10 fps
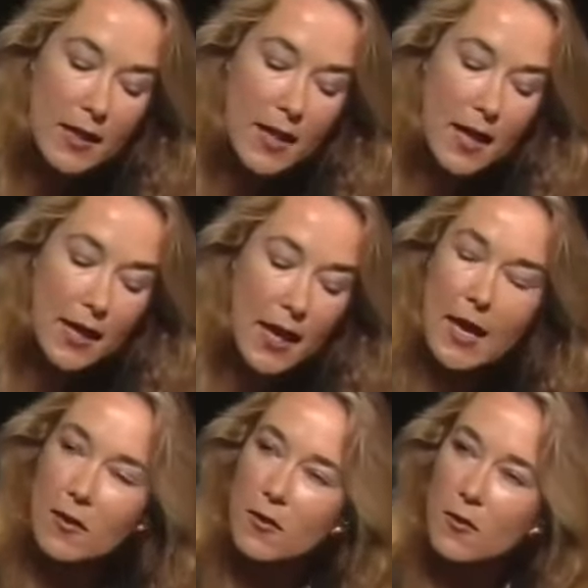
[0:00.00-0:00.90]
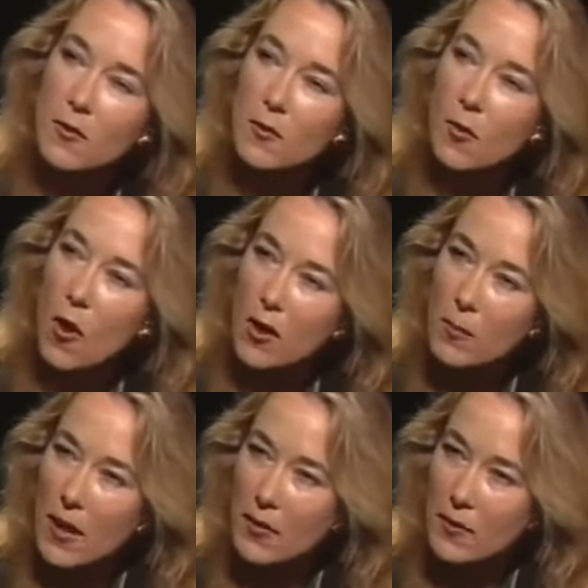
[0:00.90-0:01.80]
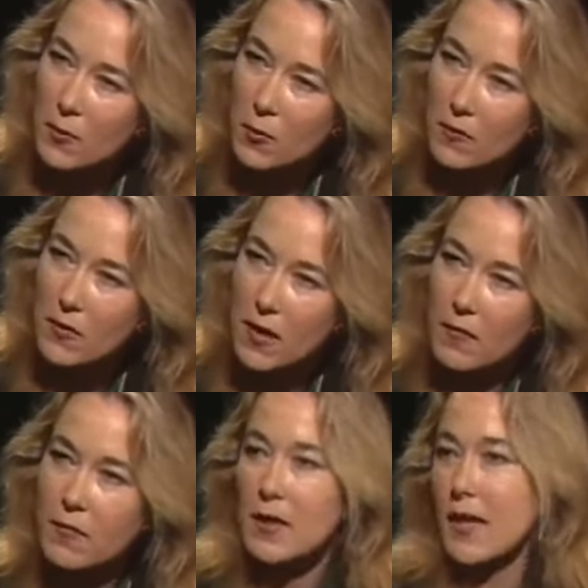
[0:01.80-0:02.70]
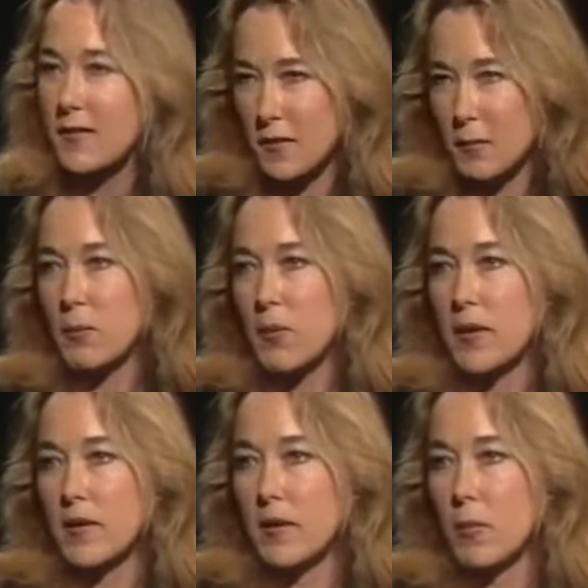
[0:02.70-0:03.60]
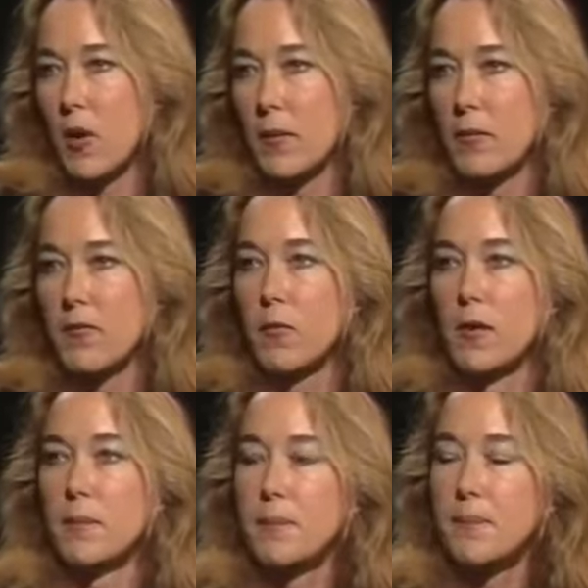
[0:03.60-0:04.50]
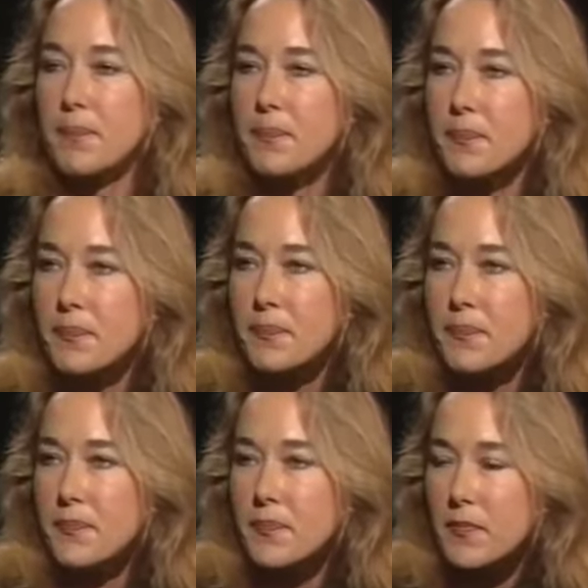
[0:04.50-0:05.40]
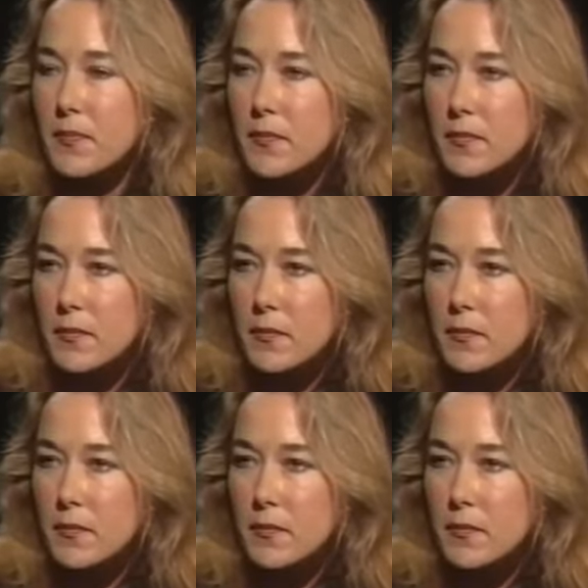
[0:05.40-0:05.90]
they can't talk about this sort of stuff unless it's been printed abroad before. Maariv and Haaretz are what?